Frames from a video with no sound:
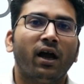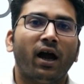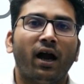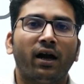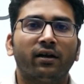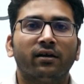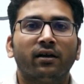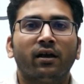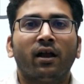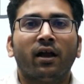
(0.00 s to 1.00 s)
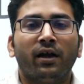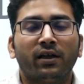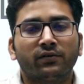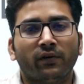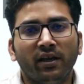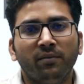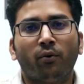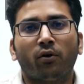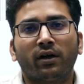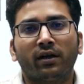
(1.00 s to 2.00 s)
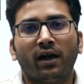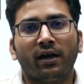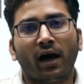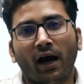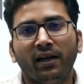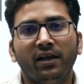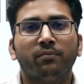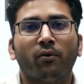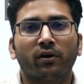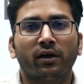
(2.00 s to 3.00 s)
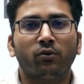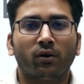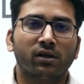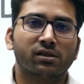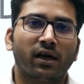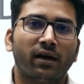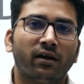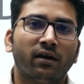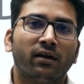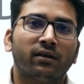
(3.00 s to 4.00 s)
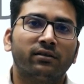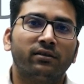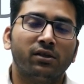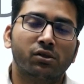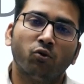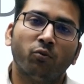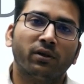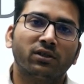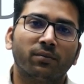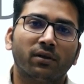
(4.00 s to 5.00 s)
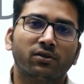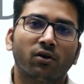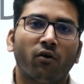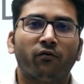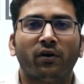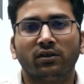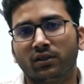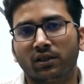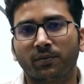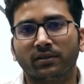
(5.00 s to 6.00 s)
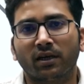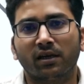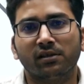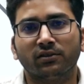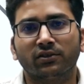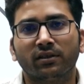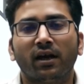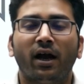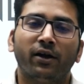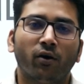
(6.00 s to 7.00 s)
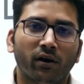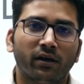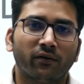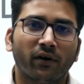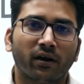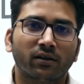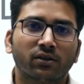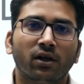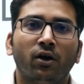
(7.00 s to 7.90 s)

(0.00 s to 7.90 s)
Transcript: And it is very important and highly important to understand these two principles of functional specialization and non-interference,